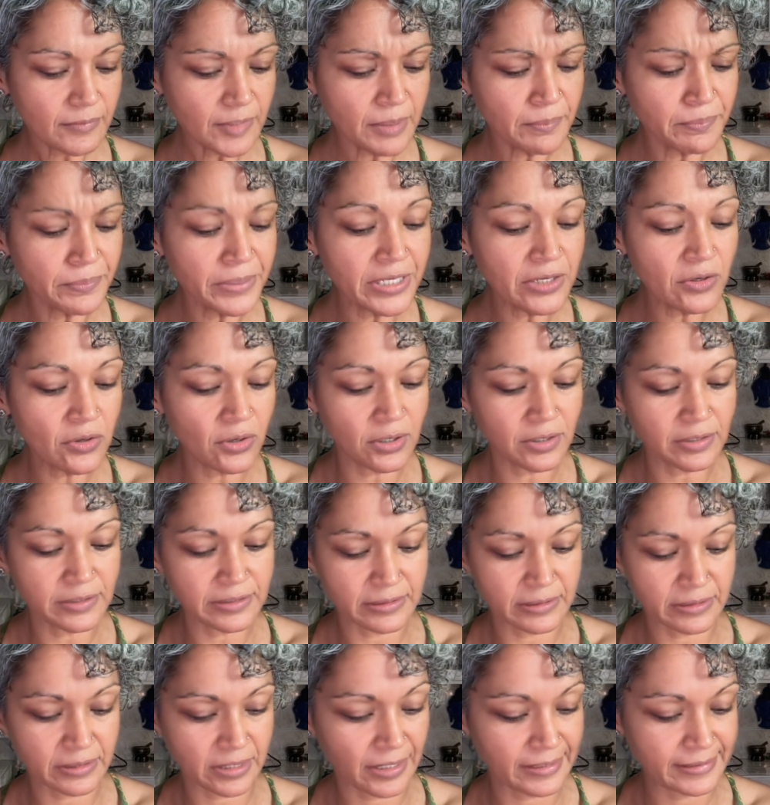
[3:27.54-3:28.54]

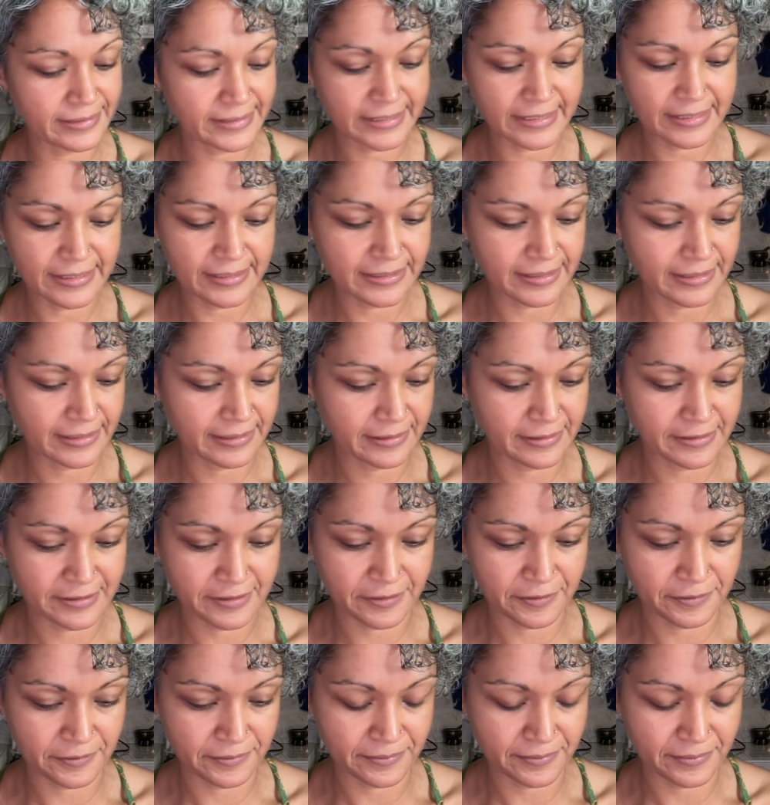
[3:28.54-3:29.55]
beyond
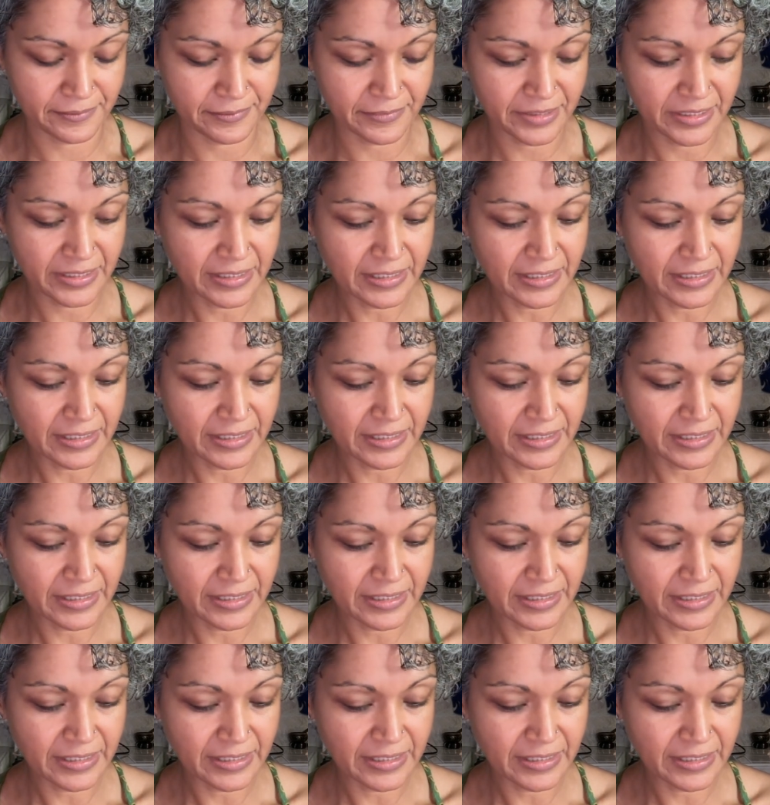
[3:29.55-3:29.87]
Cartesianism.